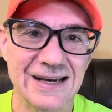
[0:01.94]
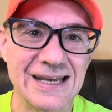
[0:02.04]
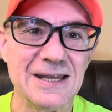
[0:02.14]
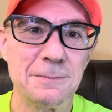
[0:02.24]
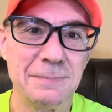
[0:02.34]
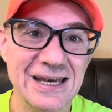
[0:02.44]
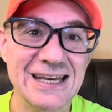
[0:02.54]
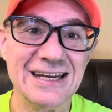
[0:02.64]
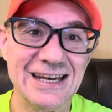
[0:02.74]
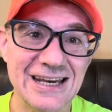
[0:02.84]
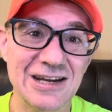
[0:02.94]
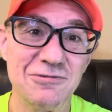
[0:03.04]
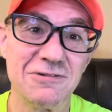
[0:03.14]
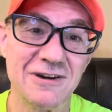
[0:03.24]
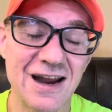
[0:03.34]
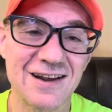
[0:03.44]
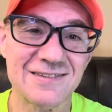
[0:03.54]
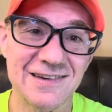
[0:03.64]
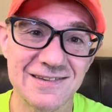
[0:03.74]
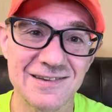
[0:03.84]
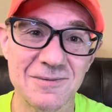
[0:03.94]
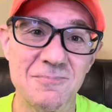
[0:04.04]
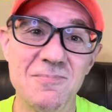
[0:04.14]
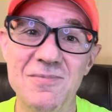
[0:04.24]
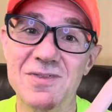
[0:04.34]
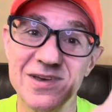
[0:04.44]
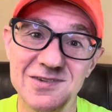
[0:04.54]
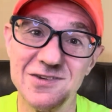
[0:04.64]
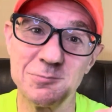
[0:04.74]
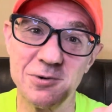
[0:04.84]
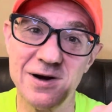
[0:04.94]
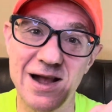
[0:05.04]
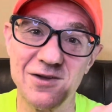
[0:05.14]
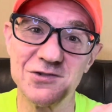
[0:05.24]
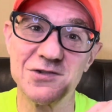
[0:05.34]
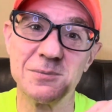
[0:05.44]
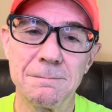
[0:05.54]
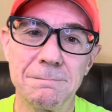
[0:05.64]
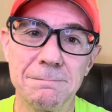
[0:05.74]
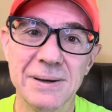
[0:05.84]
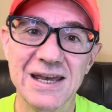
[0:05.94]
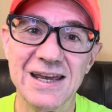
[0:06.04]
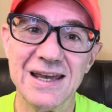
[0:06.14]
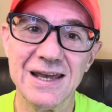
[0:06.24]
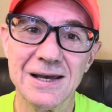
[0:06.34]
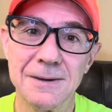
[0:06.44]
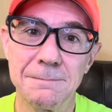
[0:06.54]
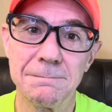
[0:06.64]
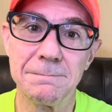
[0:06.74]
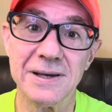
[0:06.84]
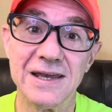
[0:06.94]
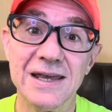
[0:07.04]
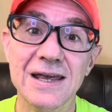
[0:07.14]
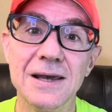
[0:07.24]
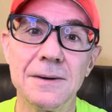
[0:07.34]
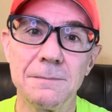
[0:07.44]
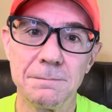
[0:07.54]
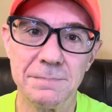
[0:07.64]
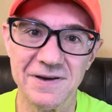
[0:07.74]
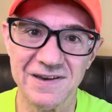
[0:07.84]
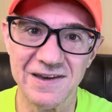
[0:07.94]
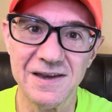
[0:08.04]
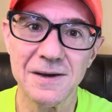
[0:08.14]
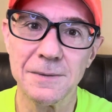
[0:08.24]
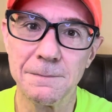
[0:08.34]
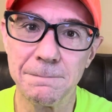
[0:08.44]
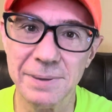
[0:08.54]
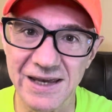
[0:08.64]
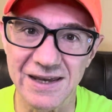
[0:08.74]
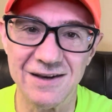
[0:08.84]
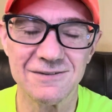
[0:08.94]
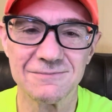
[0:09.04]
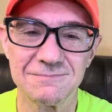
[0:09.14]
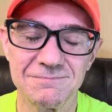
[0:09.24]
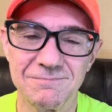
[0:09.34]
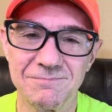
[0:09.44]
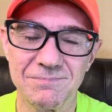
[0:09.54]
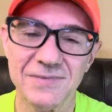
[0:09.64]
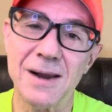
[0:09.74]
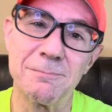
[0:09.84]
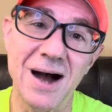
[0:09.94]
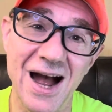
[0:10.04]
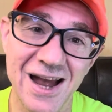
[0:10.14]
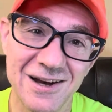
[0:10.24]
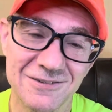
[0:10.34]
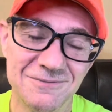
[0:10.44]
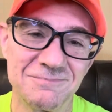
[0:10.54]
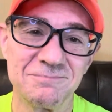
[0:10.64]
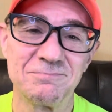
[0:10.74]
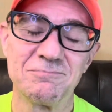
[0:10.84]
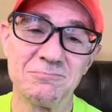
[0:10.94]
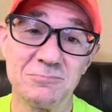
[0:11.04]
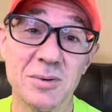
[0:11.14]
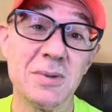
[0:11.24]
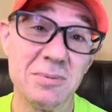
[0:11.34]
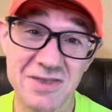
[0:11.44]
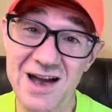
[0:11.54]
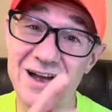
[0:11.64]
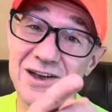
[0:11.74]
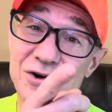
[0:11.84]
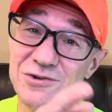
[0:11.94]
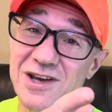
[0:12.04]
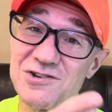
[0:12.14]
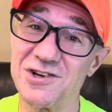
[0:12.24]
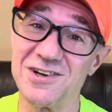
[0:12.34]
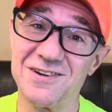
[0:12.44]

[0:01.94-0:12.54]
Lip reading: In the pinyin phonetic system, this is pronounced B, B, B, B, not by. But maybe that got your attention.